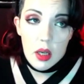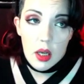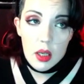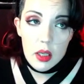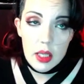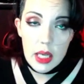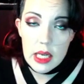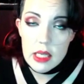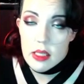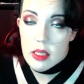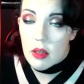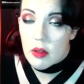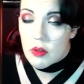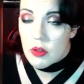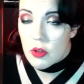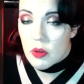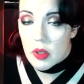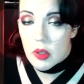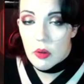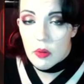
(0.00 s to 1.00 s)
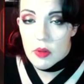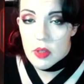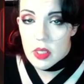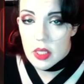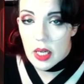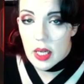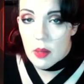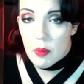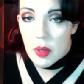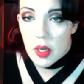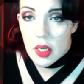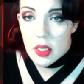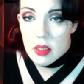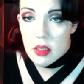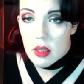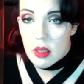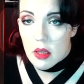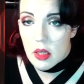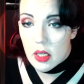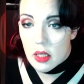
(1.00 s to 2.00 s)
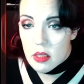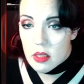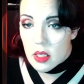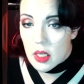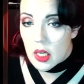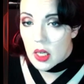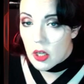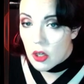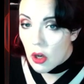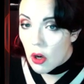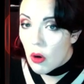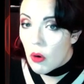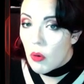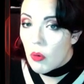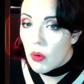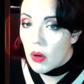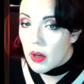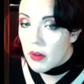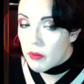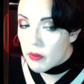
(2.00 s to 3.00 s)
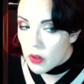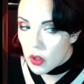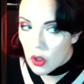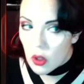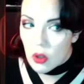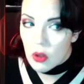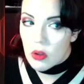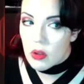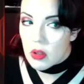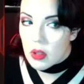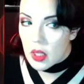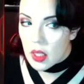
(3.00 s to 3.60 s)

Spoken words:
Yes, I'll do the old standbys and the things that I know I've learned,